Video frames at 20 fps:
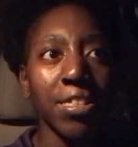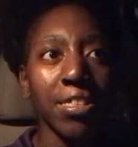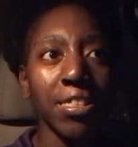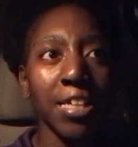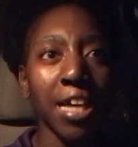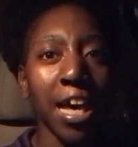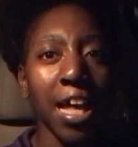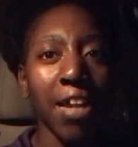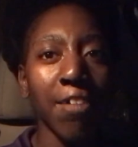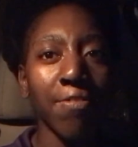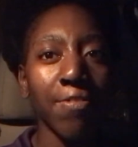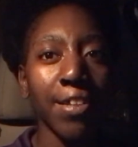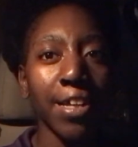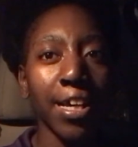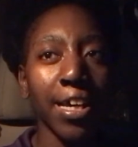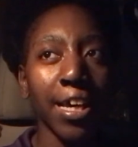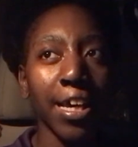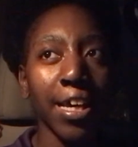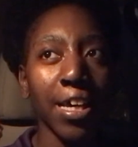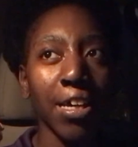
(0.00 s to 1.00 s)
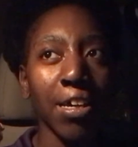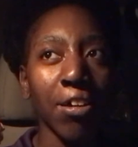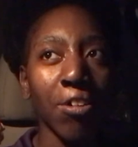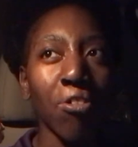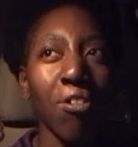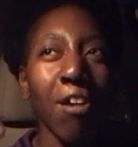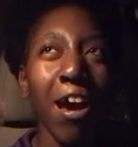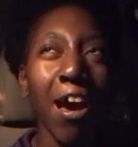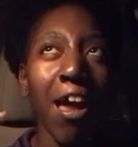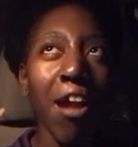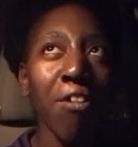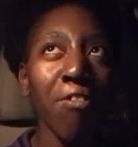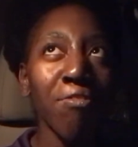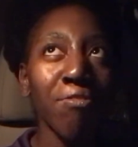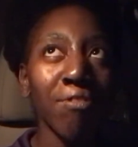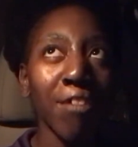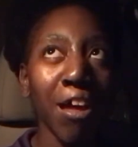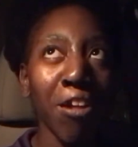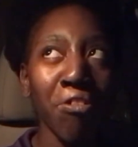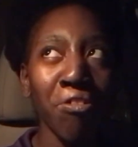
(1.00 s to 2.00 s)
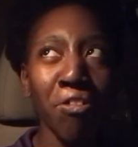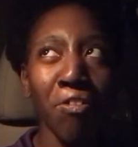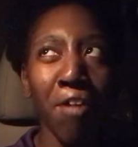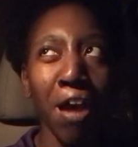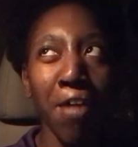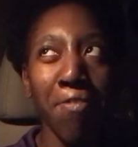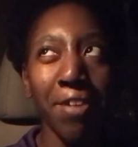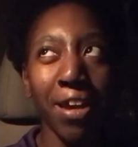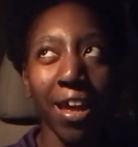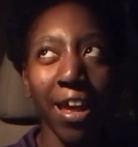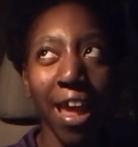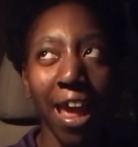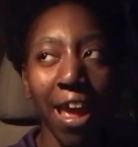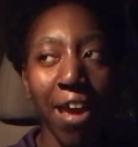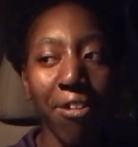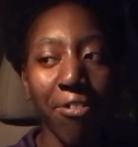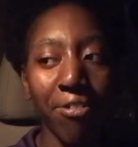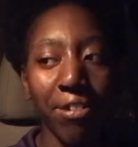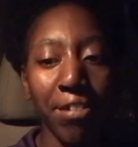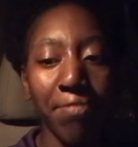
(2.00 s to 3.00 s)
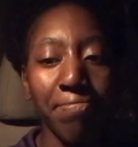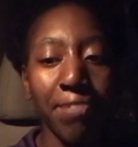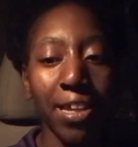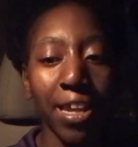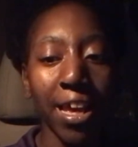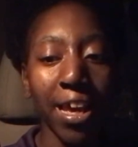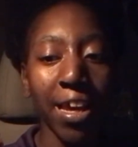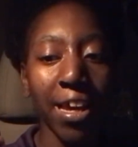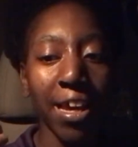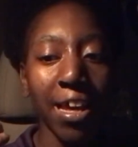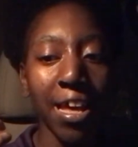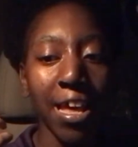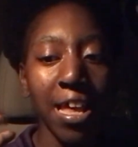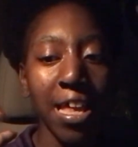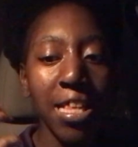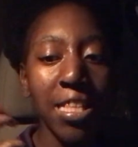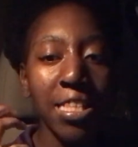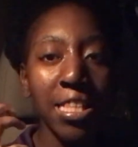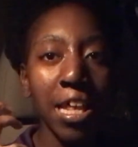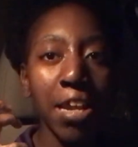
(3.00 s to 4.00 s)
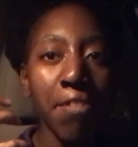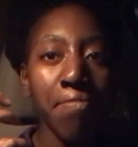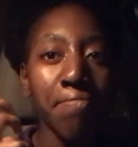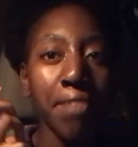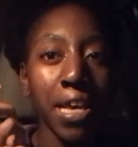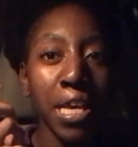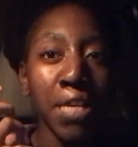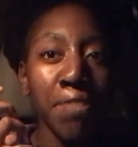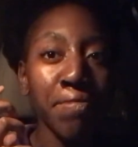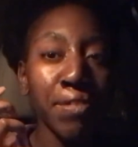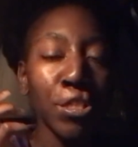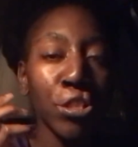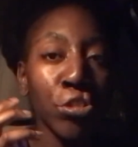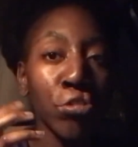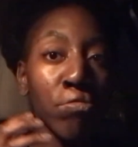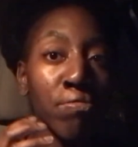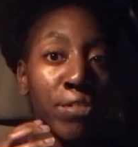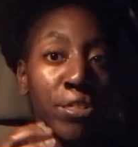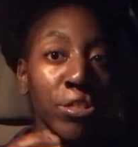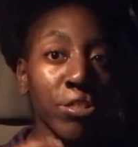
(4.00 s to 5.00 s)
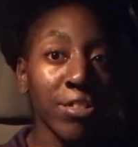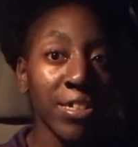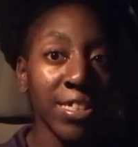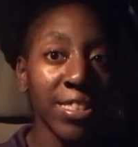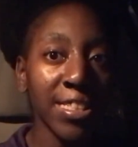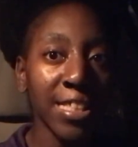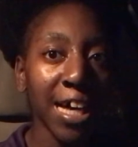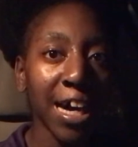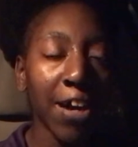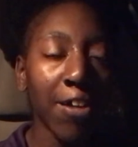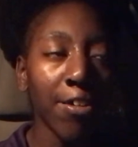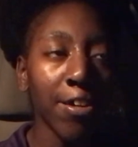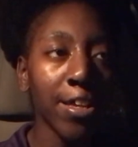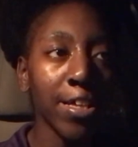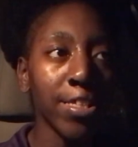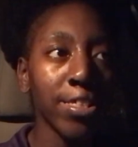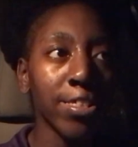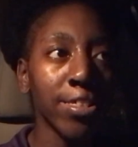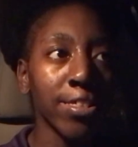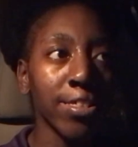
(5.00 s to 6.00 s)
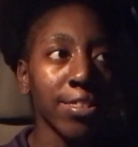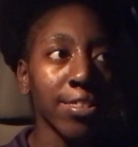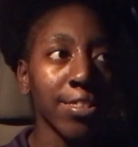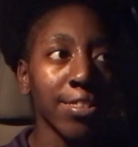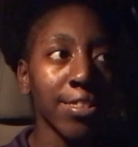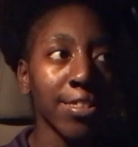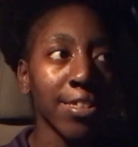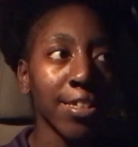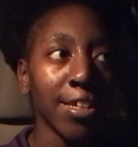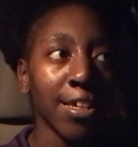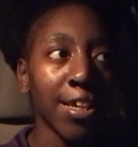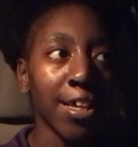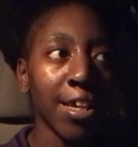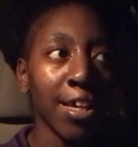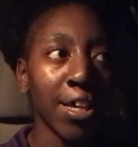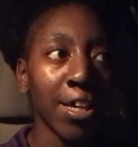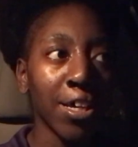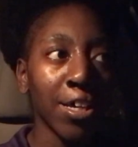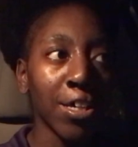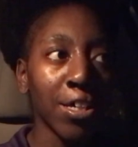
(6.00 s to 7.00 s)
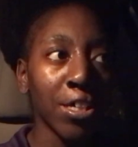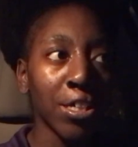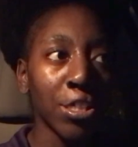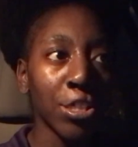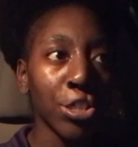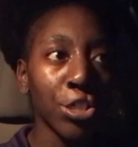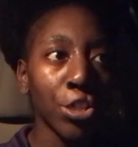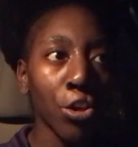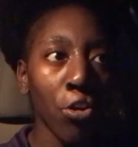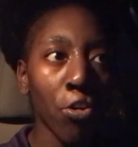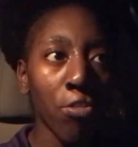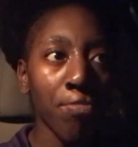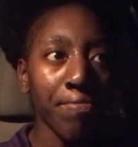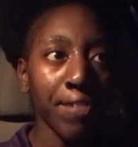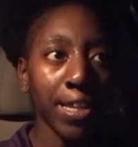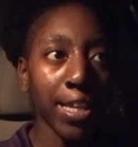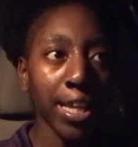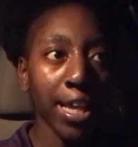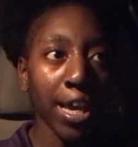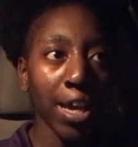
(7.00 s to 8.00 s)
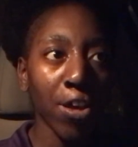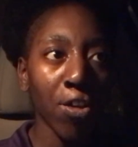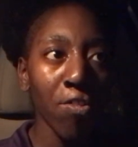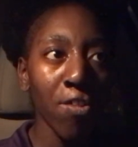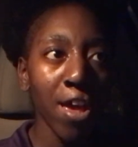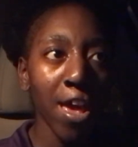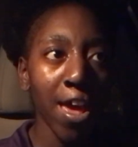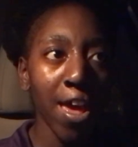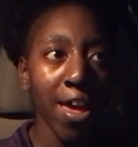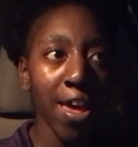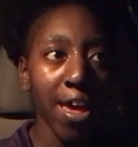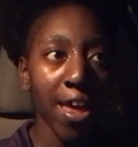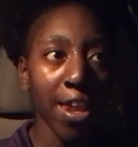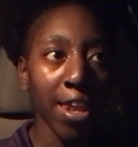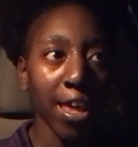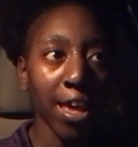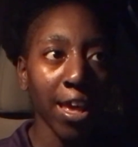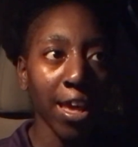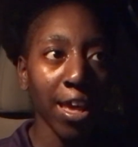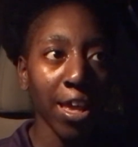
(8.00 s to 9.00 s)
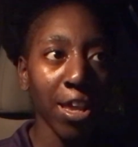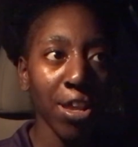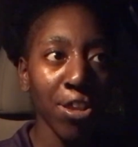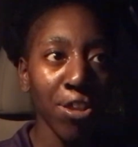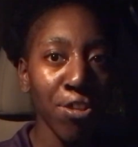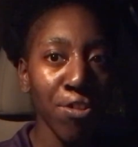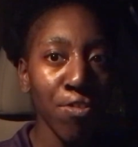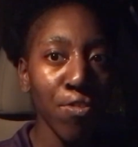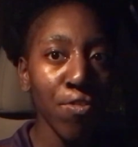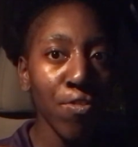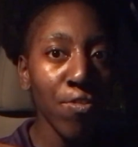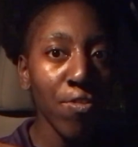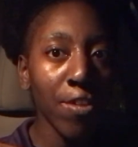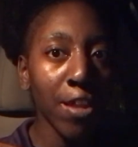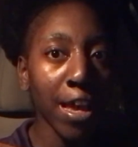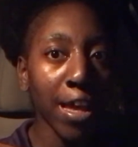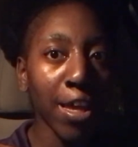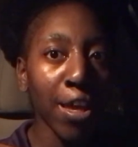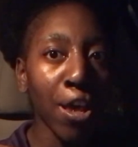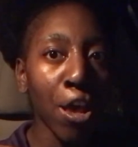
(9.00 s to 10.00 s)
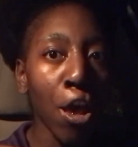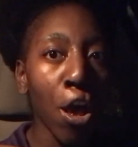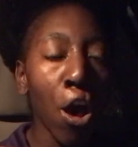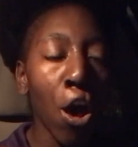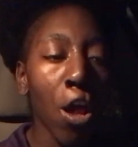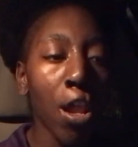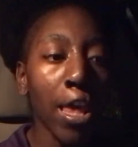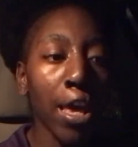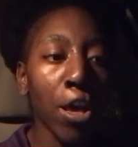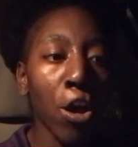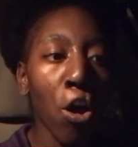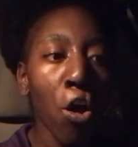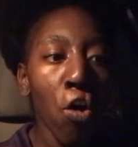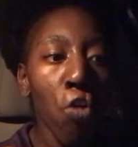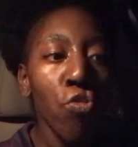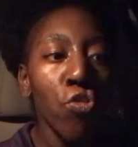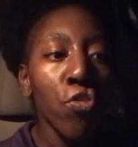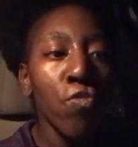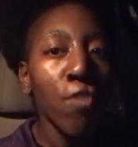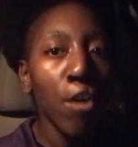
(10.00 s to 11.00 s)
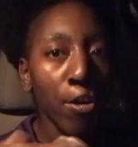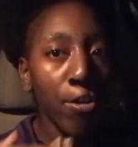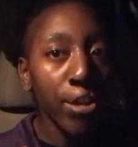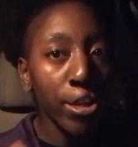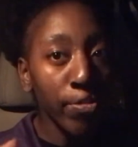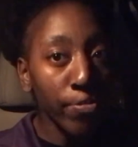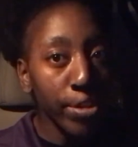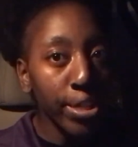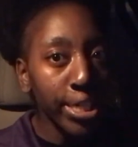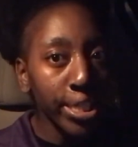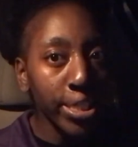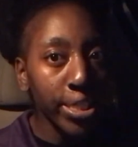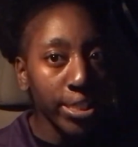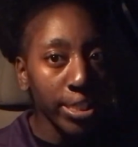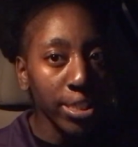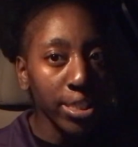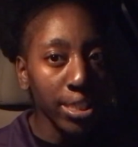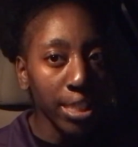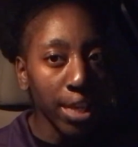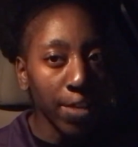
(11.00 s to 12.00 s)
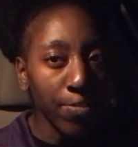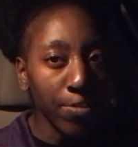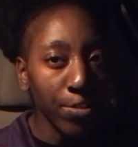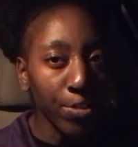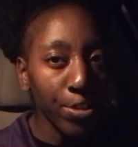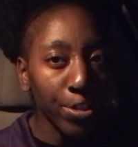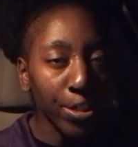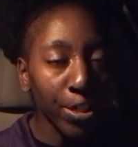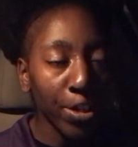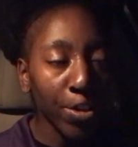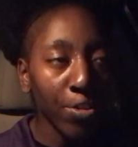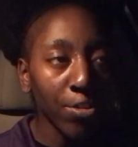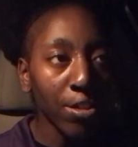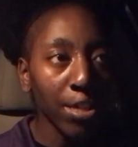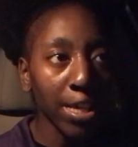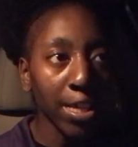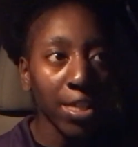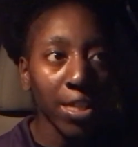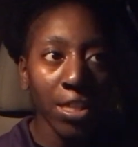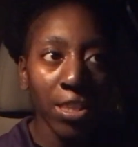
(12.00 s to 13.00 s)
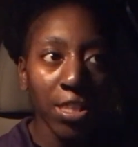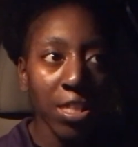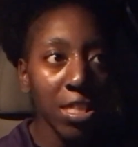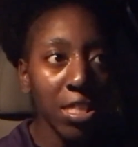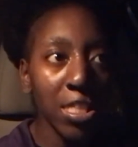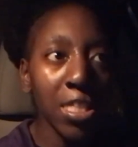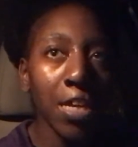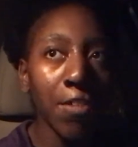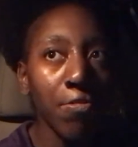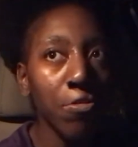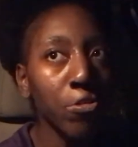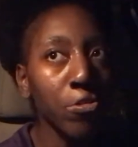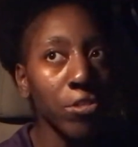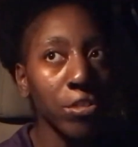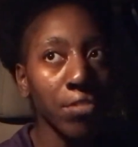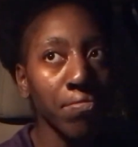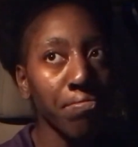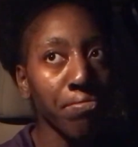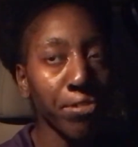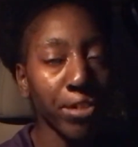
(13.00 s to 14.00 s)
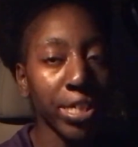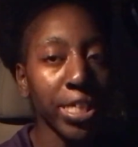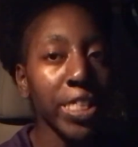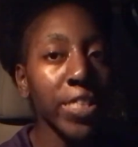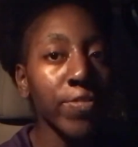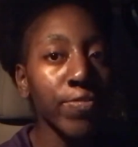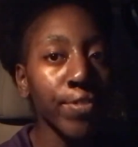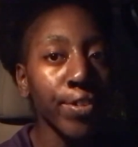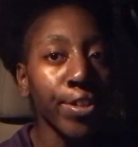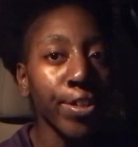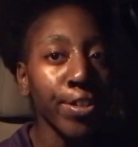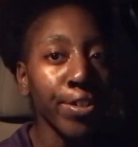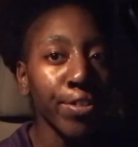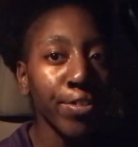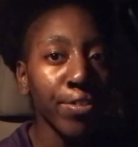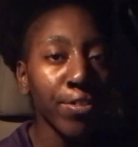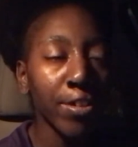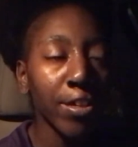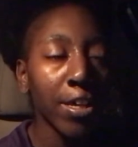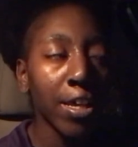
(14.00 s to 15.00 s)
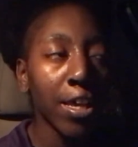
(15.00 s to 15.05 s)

just kind of like, or I don't know why I would get angry, but like instead of making me super stressed out, it just showed me like, okay, like you, like, oh, you've already reached this level, you know, like this level is a breeze for you.